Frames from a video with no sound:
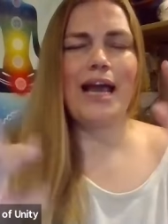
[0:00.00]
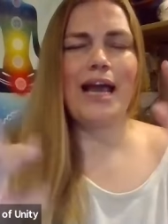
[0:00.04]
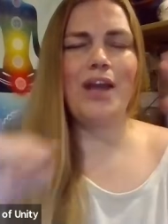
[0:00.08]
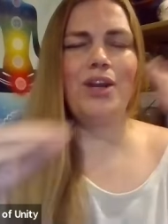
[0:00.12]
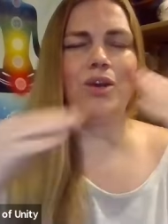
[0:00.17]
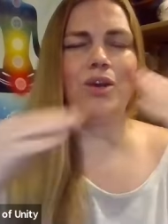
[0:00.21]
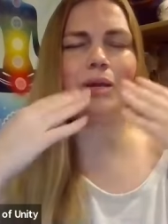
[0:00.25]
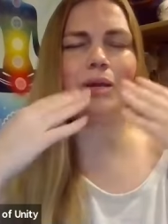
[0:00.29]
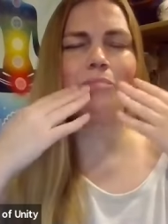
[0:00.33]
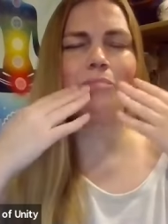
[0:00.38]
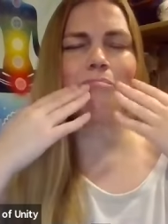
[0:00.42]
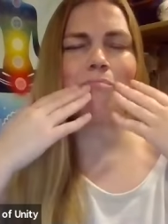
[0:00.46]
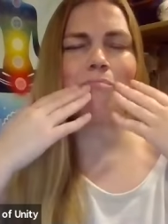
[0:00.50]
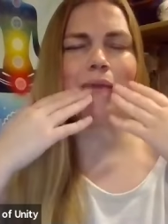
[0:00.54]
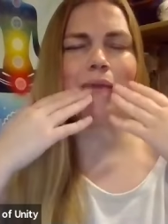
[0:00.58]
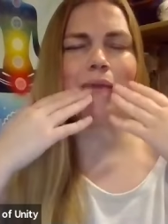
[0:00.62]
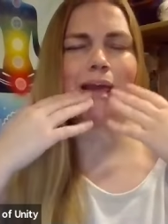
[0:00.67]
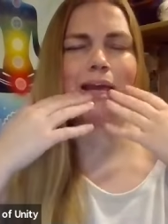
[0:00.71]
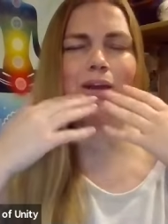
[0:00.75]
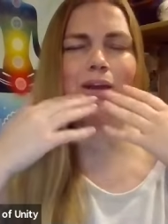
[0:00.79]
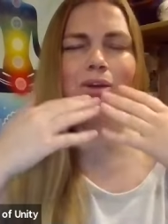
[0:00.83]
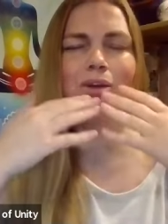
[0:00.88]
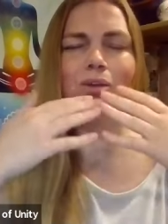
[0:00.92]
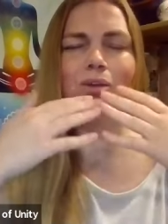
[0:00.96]
And you can
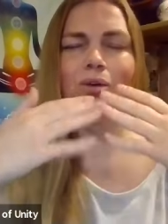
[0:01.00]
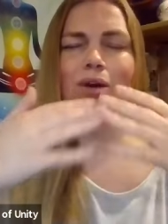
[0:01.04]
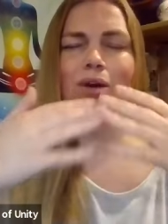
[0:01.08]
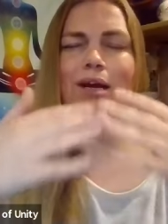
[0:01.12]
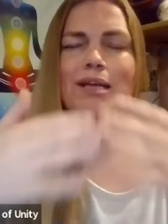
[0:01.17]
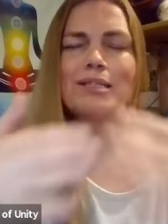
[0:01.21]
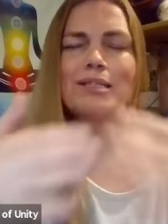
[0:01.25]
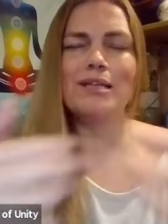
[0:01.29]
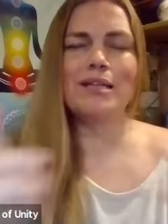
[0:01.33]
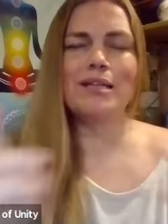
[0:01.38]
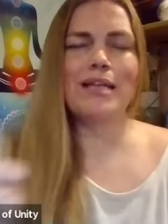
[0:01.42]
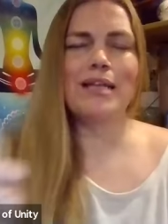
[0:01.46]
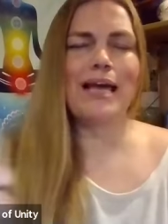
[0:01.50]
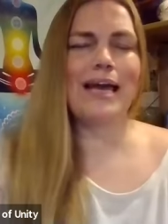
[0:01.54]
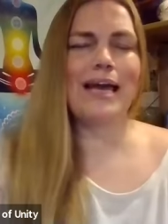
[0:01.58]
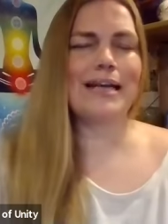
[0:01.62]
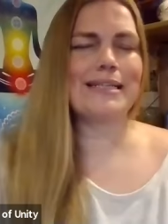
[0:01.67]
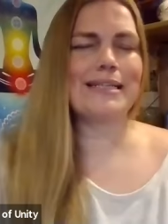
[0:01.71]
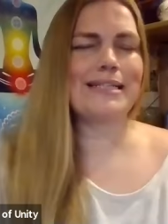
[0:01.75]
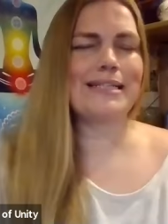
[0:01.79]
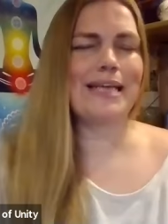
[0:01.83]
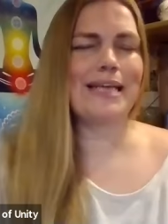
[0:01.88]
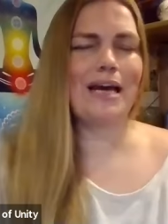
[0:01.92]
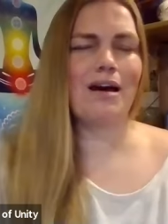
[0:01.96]
make a noise on the
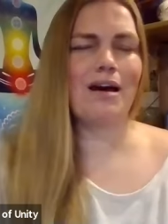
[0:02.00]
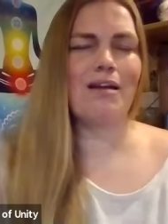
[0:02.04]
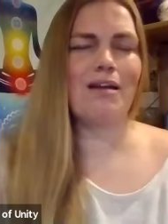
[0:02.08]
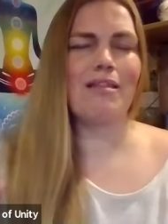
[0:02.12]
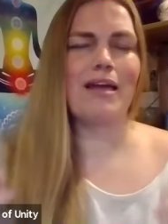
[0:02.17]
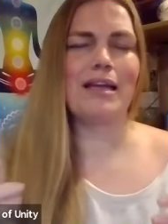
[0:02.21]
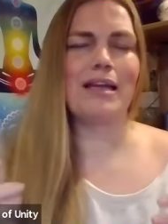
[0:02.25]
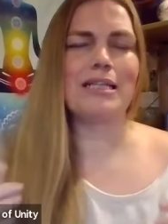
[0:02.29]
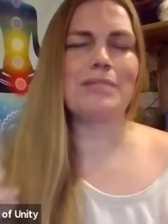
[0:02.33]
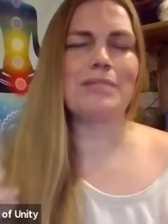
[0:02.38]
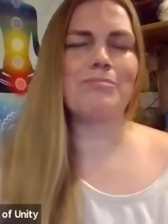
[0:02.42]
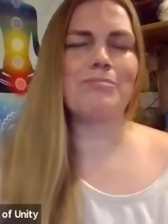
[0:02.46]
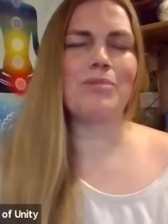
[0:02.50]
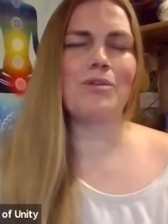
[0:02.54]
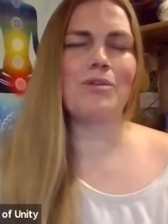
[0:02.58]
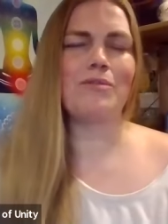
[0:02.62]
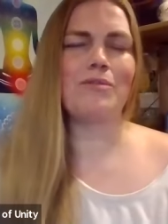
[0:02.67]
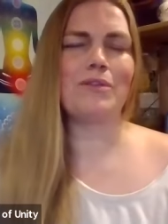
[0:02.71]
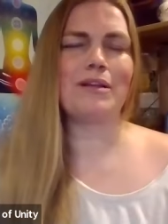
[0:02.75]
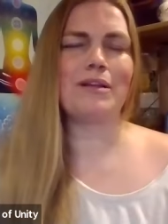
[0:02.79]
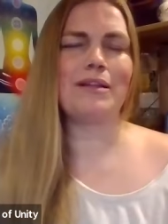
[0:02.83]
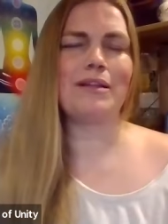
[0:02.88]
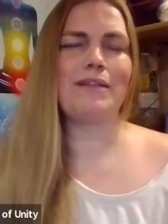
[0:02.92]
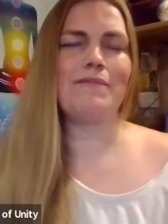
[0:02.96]
exhale, that is
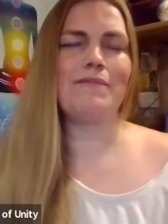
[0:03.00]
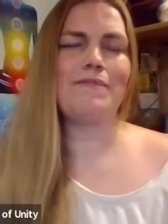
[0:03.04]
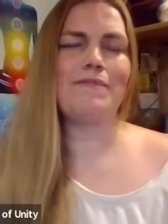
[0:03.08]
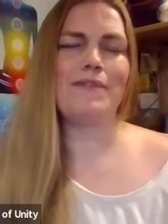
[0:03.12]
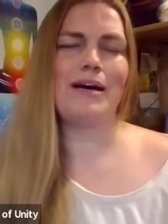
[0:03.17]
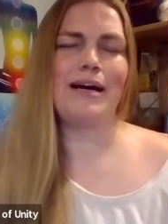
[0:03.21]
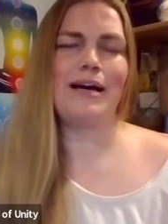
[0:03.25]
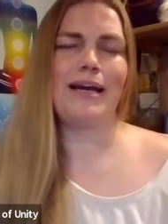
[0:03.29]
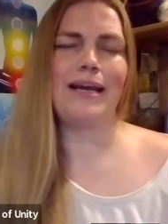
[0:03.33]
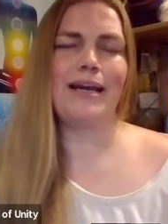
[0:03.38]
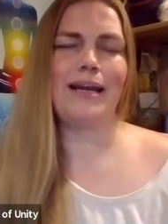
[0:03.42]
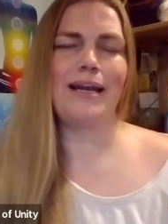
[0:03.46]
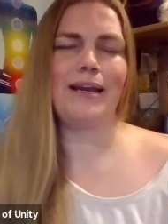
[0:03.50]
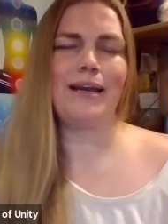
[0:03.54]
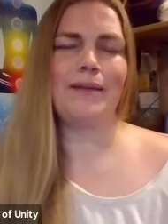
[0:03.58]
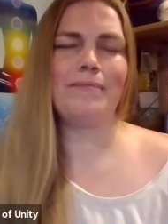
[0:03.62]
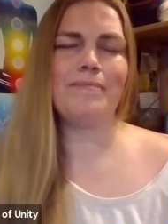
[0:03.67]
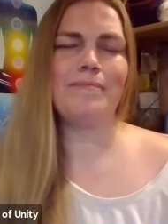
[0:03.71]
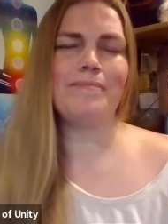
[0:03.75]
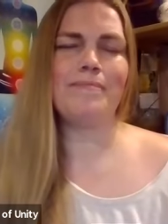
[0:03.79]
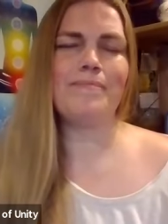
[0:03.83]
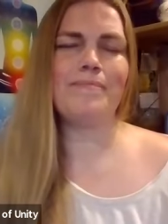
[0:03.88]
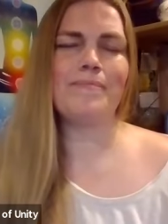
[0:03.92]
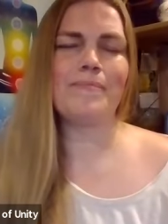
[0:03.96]
perfectly
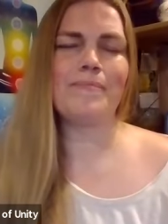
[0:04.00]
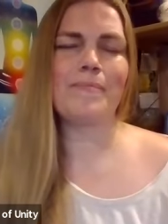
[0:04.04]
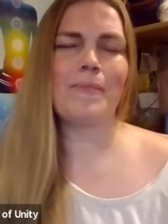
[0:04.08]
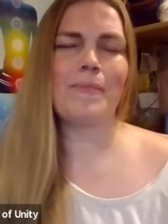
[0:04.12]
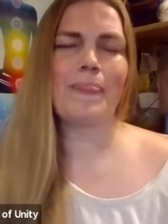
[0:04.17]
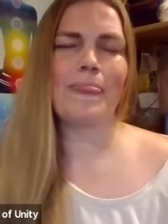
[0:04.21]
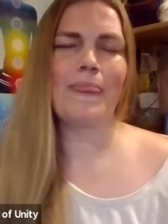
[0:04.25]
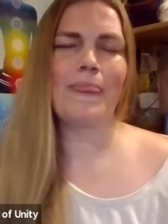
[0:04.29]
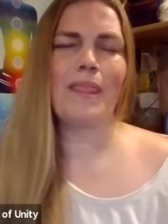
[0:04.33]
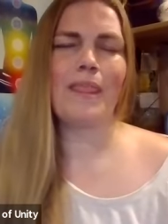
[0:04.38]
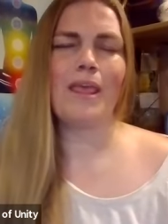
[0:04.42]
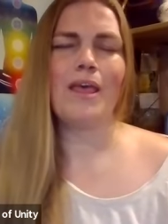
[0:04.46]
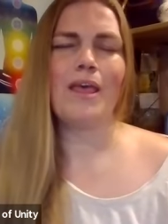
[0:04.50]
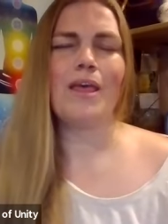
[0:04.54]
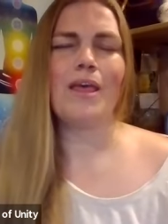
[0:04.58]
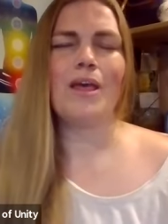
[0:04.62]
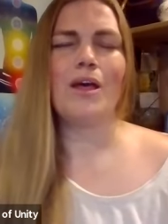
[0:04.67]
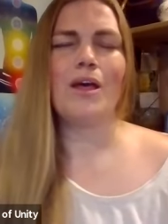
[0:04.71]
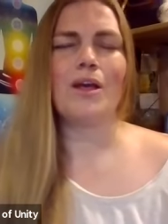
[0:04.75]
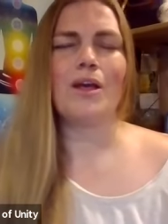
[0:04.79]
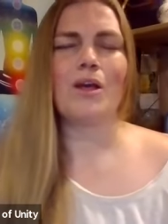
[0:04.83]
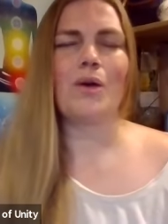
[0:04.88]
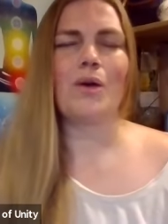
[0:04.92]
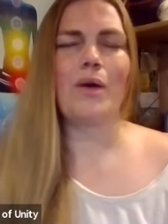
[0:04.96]
fine.
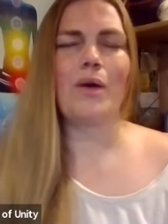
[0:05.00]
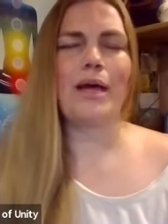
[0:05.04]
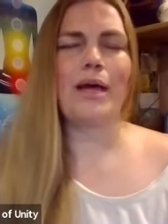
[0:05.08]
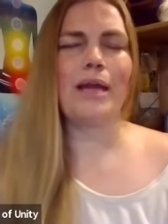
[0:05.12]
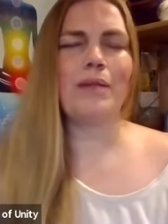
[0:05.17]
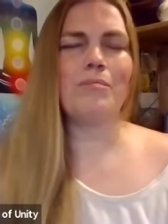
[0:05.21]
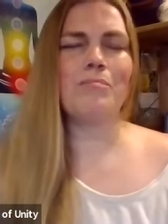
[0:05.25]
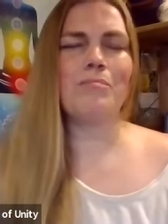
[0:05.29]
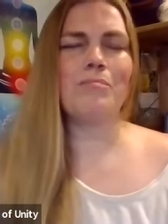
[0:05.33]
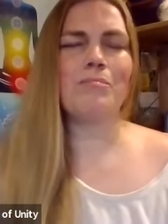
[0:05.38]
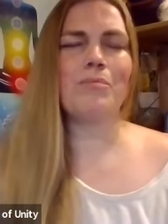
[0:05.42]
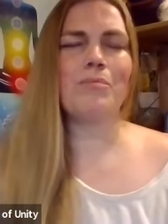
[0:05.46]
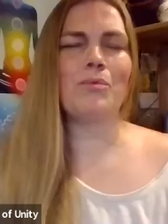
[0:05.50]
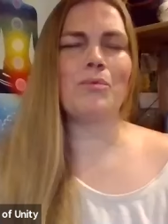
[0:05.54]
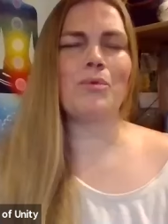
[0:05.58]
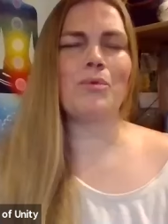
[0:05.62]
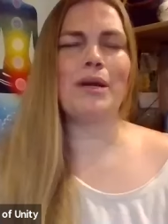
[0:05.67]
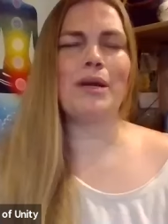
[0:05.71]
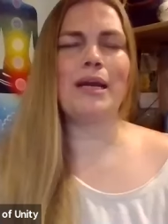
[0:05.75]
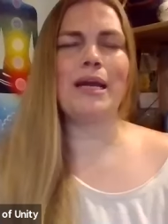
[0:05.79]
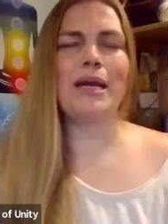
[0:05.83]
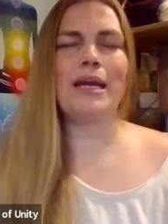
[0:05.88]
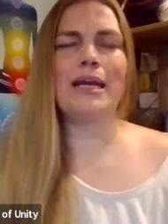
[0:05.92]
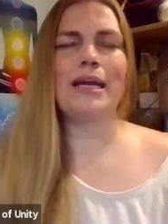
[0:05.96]
Go ahead and
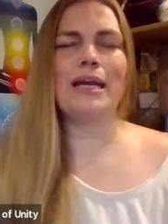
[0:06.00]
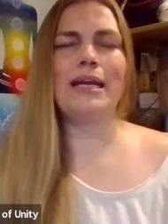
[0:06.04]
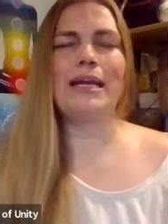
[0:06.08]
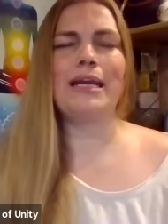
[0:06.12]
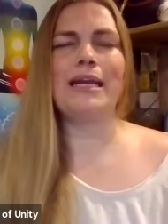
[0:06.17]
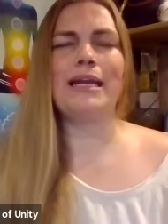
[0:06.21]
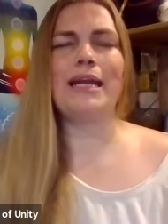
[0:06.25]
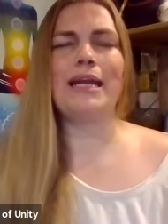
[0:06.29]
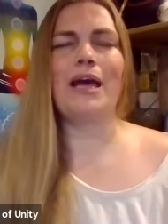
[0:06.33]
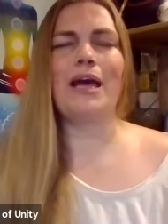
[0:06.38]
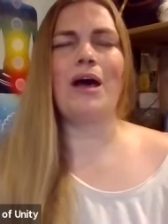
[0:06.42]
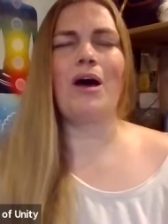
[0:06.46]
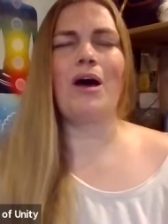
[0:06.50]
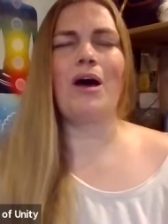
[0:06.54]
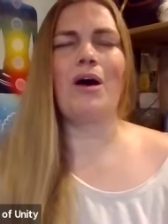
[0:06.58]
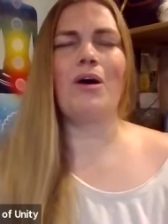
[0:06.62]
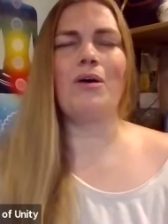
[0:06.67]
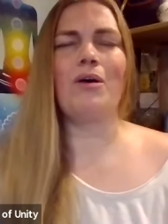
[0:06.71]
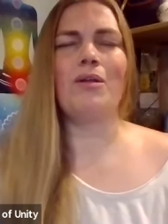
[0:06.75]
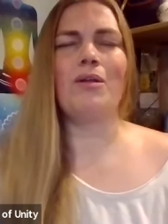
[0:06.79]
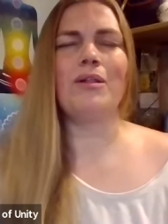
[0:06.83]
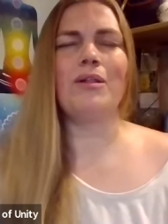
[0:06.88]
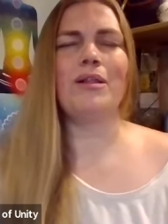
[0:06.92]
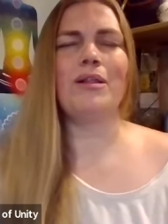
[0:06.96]
bring an
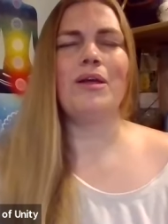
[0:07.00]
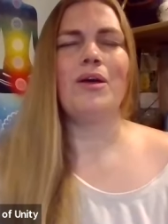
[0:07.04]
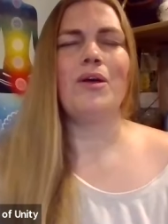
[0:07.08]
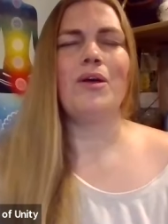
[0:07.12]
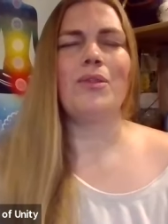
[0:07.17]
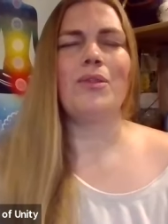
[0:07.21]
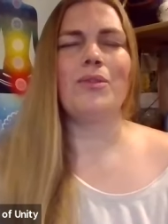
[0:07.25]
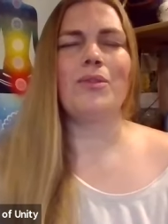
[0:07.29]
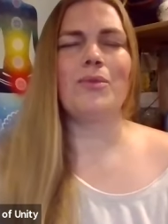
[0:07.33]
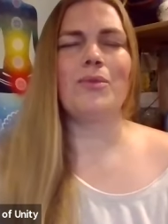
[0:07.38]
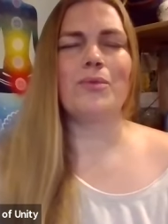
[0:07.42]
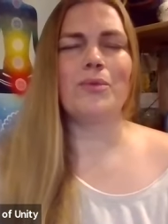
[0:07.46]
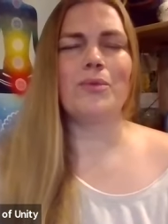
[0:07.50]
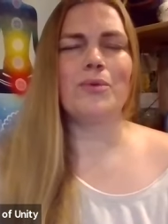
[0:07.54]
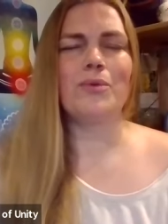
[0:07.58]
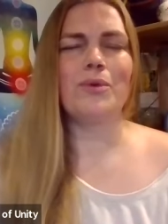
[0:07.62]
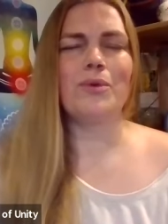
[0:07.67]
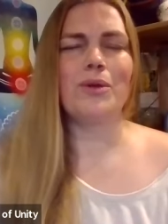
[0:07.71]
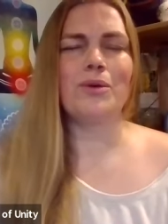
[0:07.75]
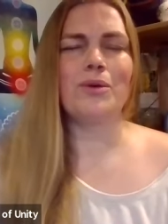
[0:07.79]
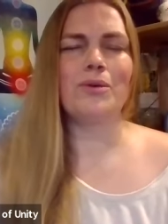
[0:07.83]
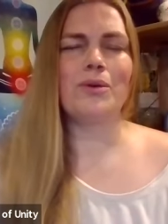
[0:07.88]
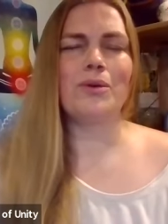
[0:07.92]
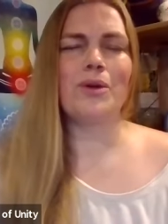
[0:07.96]
inhale through
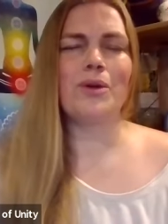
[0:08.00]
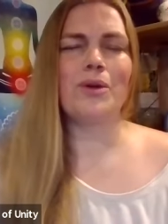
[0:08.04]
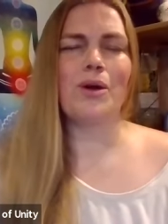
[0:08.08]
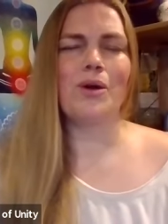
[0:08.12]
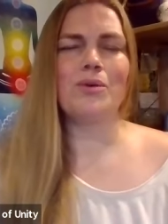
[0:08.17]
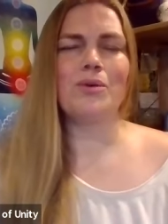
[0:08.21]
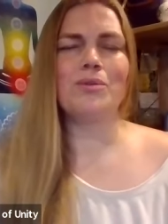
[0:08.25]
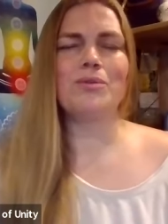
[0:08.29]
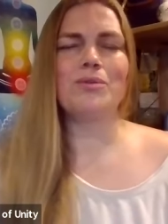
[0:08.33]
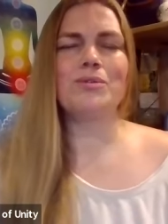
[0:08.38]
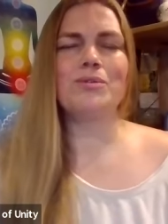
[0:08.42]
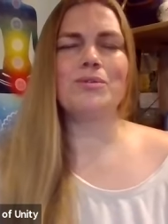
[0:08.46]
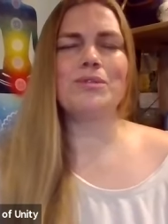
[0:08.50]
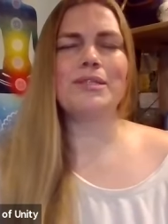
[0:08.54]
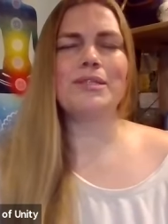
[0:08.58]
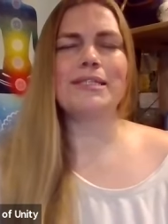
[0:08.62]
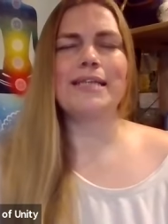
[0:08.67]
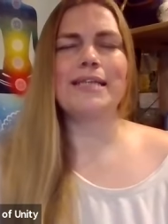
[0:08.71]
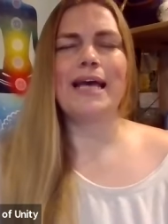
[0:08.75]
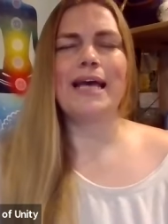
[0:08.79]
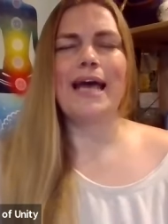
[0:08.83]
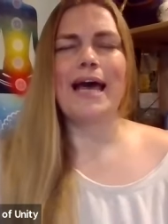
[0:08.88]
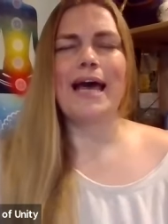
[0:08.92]
your nose